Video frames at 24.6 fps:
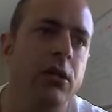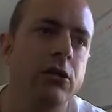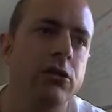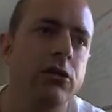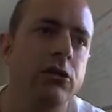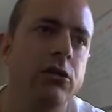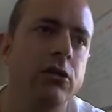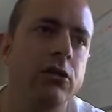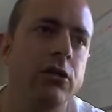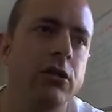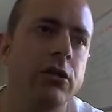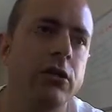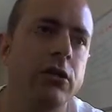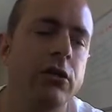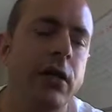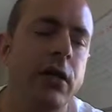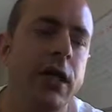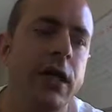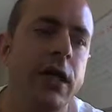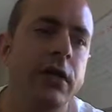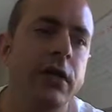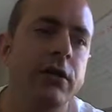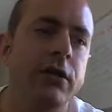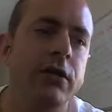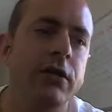True,
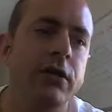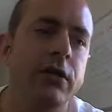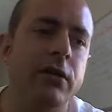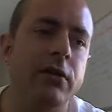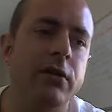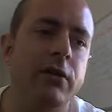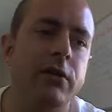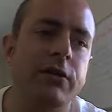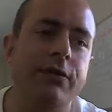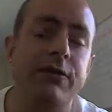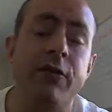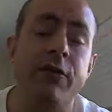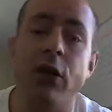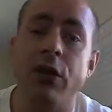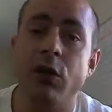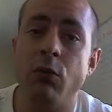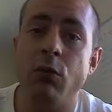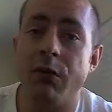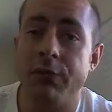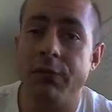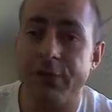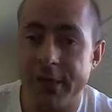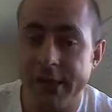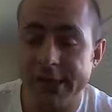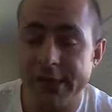and the final
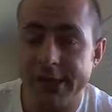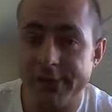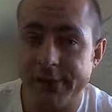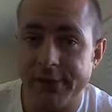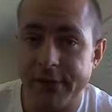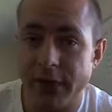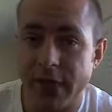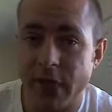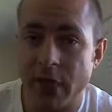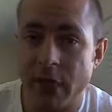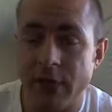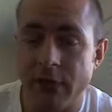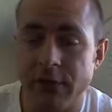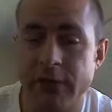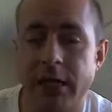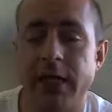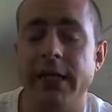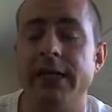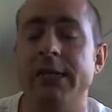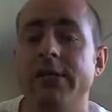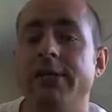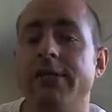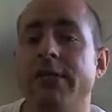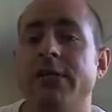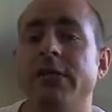one for this video,
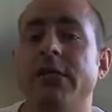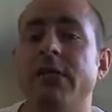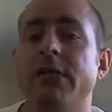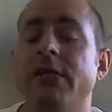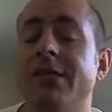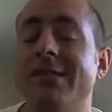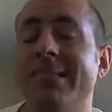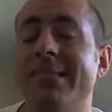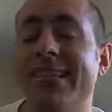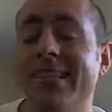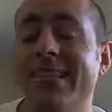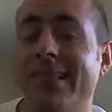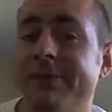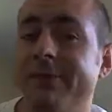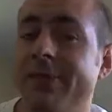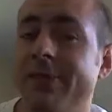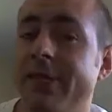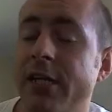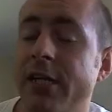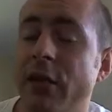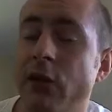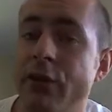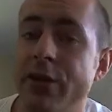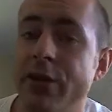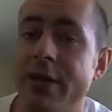okay, so this is the second
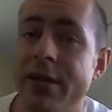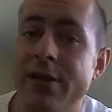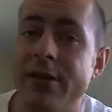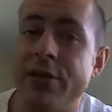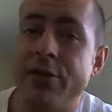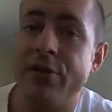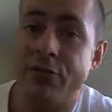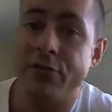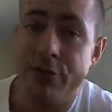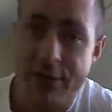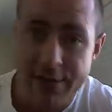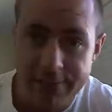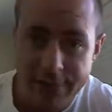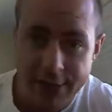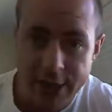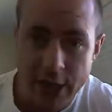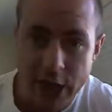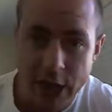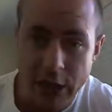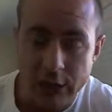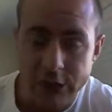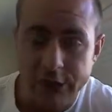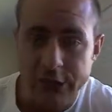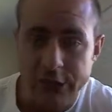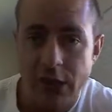video in 3
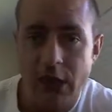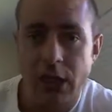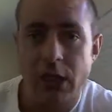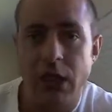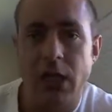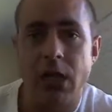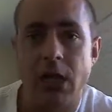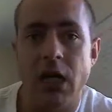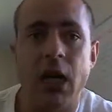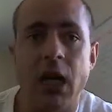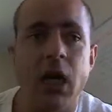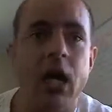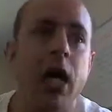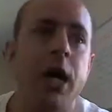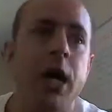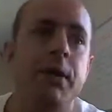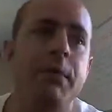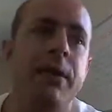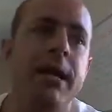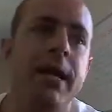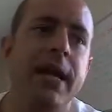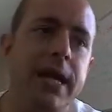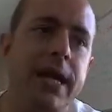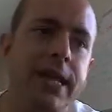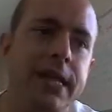videos,
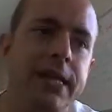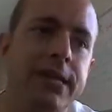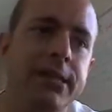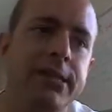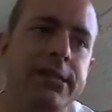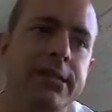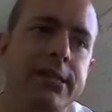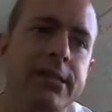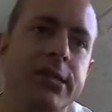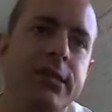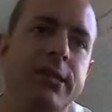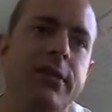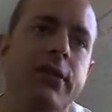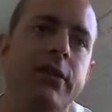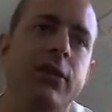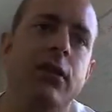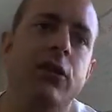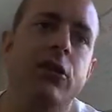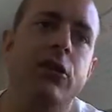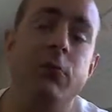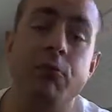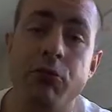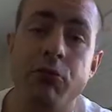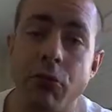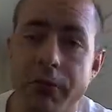is
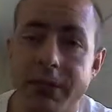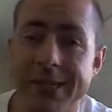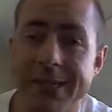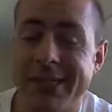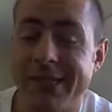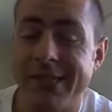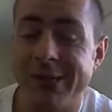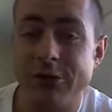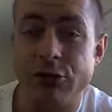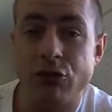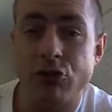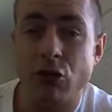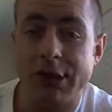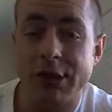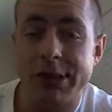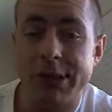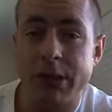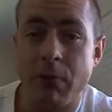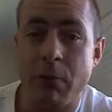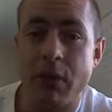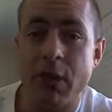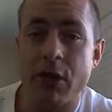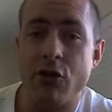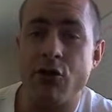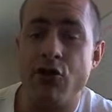you probably need to try
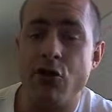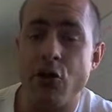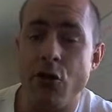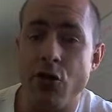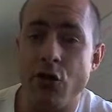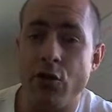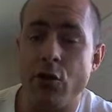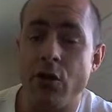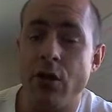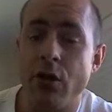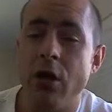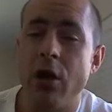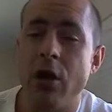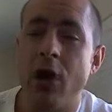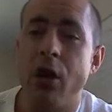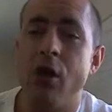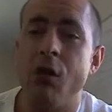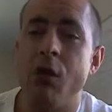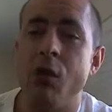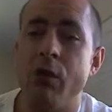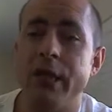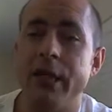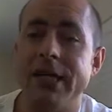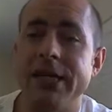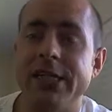something new,
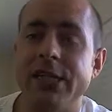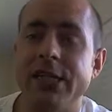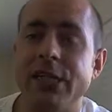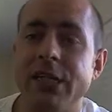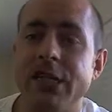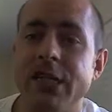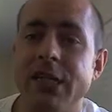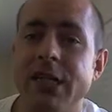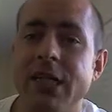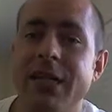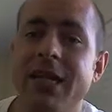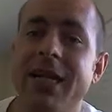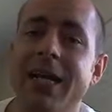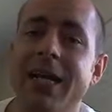which